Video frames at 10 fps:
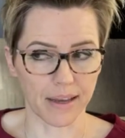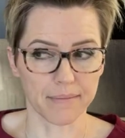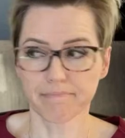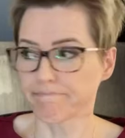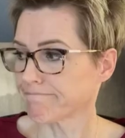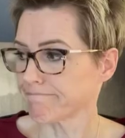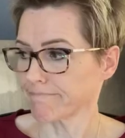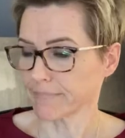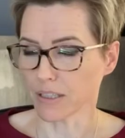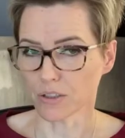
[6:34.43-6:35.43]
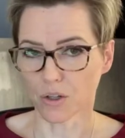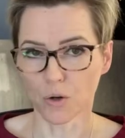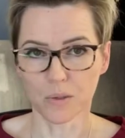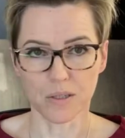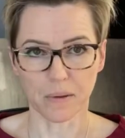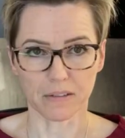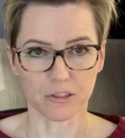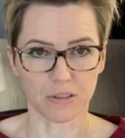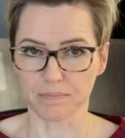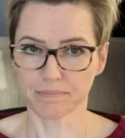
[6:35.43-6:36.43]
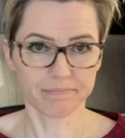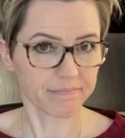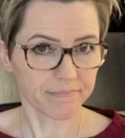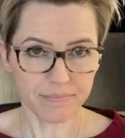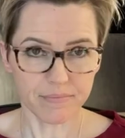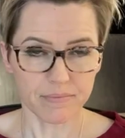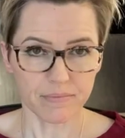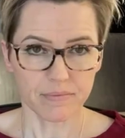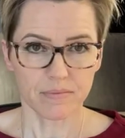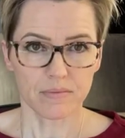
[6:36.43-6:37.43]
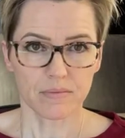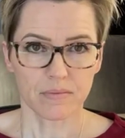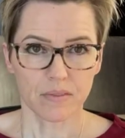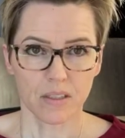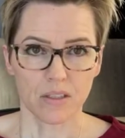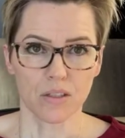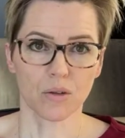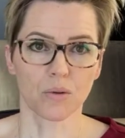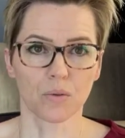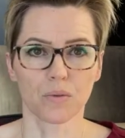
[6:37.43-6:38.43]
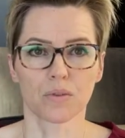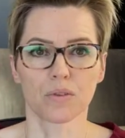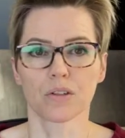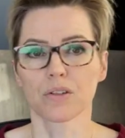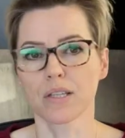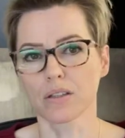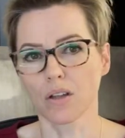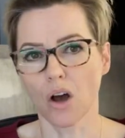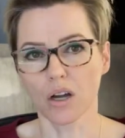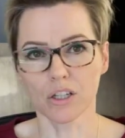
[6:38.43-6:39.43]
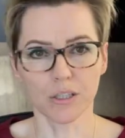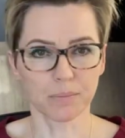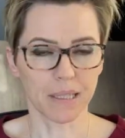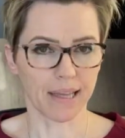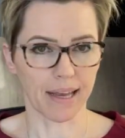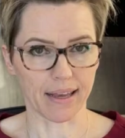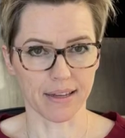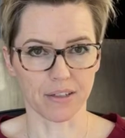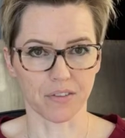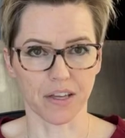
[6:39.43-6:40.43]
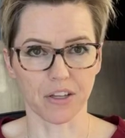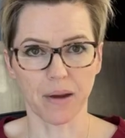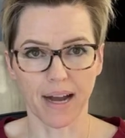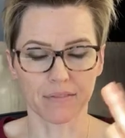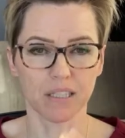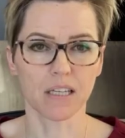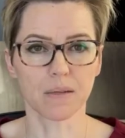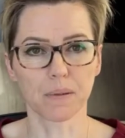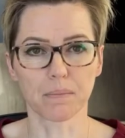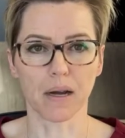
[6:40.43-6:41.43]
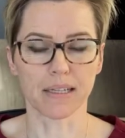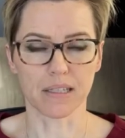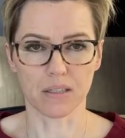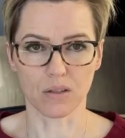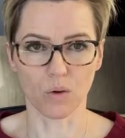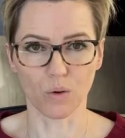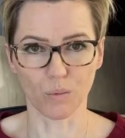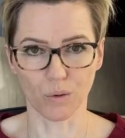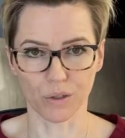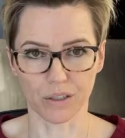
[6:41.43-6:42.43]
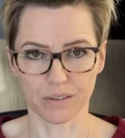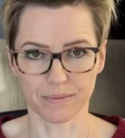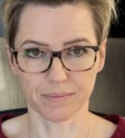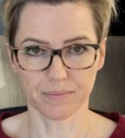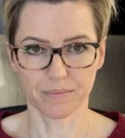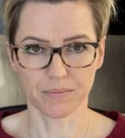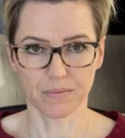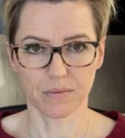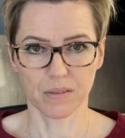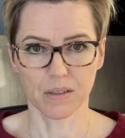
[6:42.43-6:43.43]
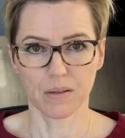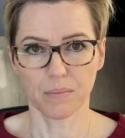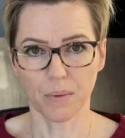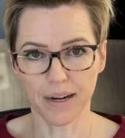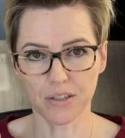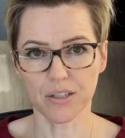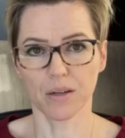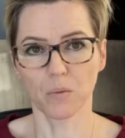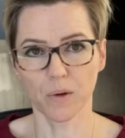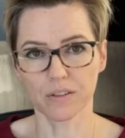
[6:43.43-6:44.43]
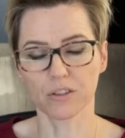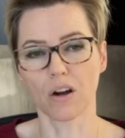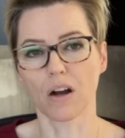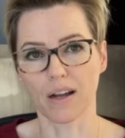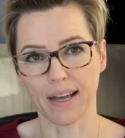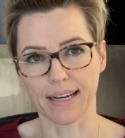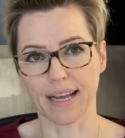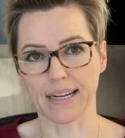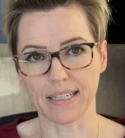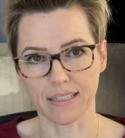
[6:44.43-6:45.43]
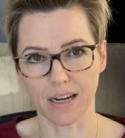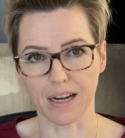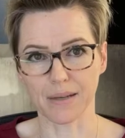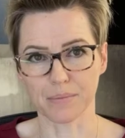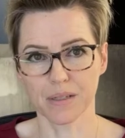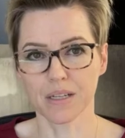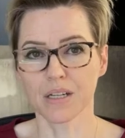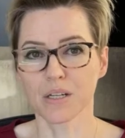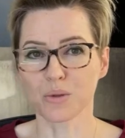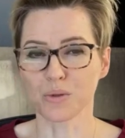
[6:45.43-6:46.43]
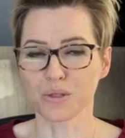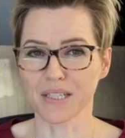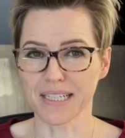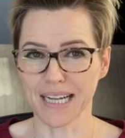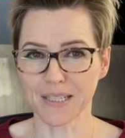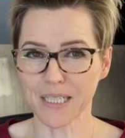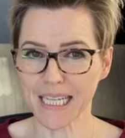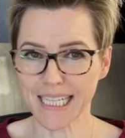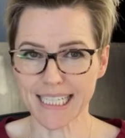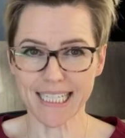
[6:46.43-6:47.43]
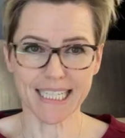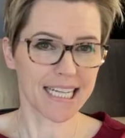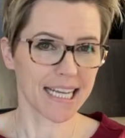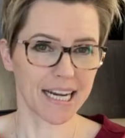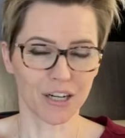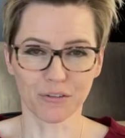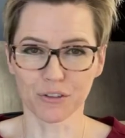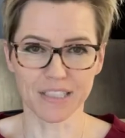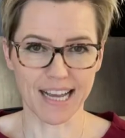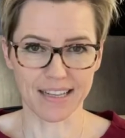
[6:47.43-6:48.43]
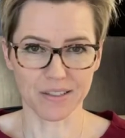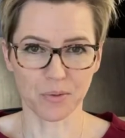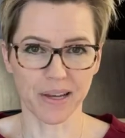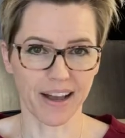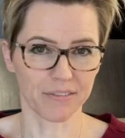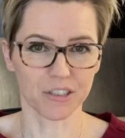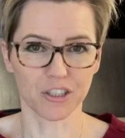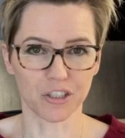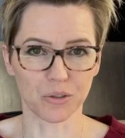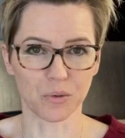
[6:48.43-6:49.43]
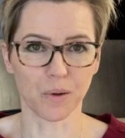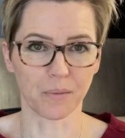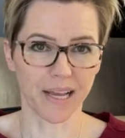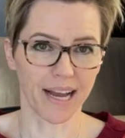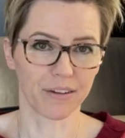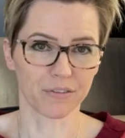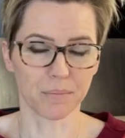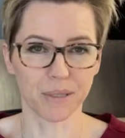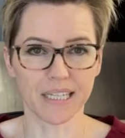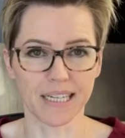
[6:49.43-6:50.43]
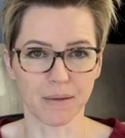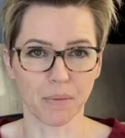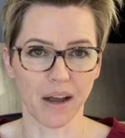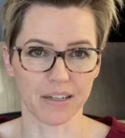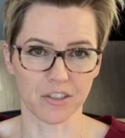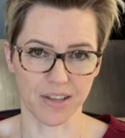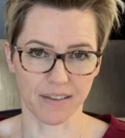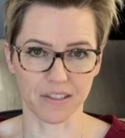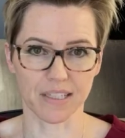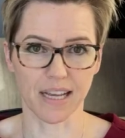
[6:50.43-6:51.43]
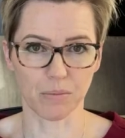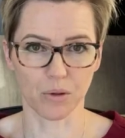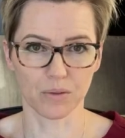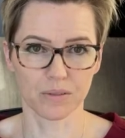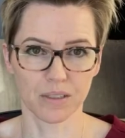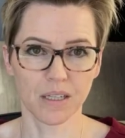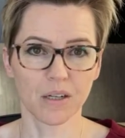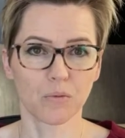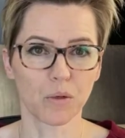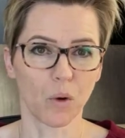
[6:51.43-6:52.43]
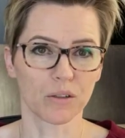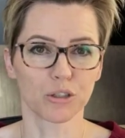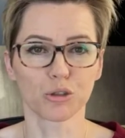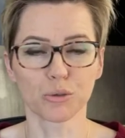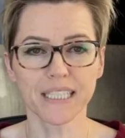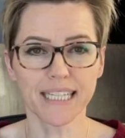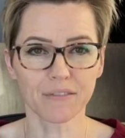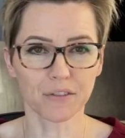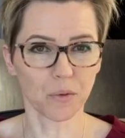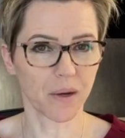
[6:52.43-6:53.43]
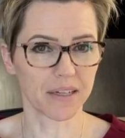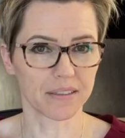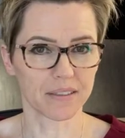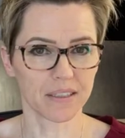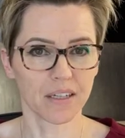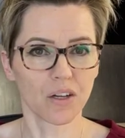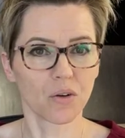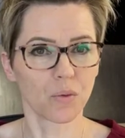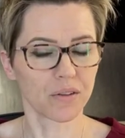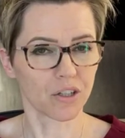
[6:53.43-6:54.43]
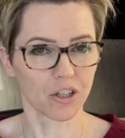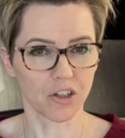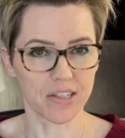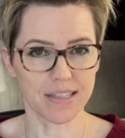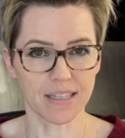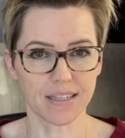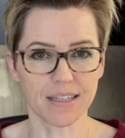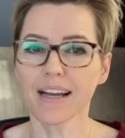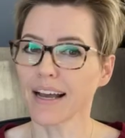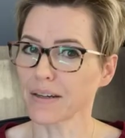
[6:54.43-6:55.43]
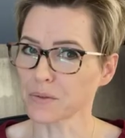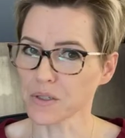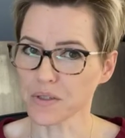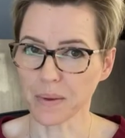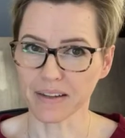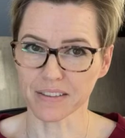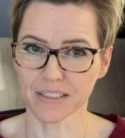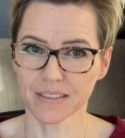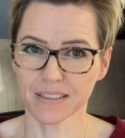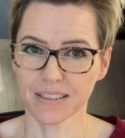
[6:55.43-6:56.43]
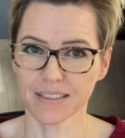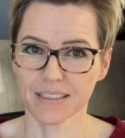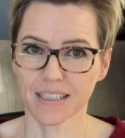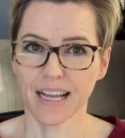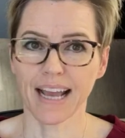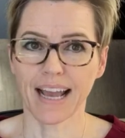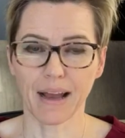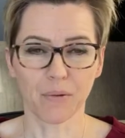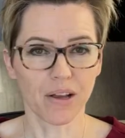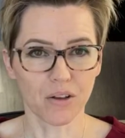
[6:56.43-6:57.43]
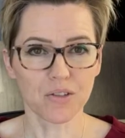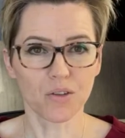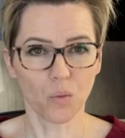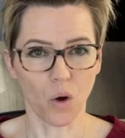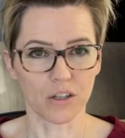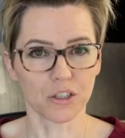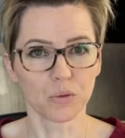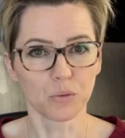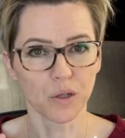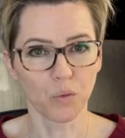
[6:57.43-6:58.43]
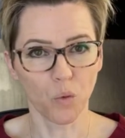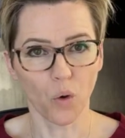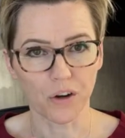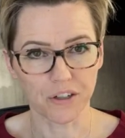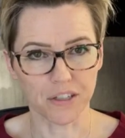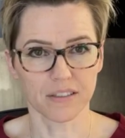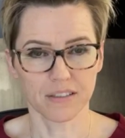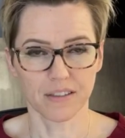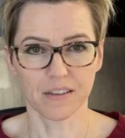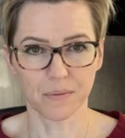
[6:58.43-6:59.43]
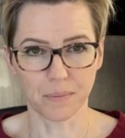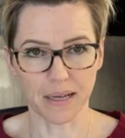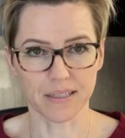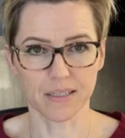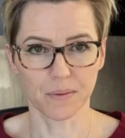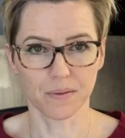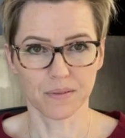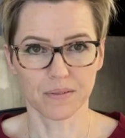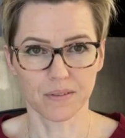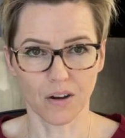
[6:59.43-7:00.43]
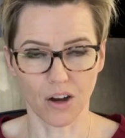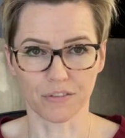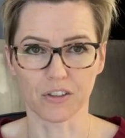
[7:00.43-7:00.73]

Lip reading: So there's a longer play here that you have to keep in mind as a homeowner. Buyers can withdraw at any time. So there's a delicate, careful dance we have to do when we have competing buyers at the table. We want to treat everyone with courtesy and respect. And we also want to reward the best offer and deal with that buyer accordingly.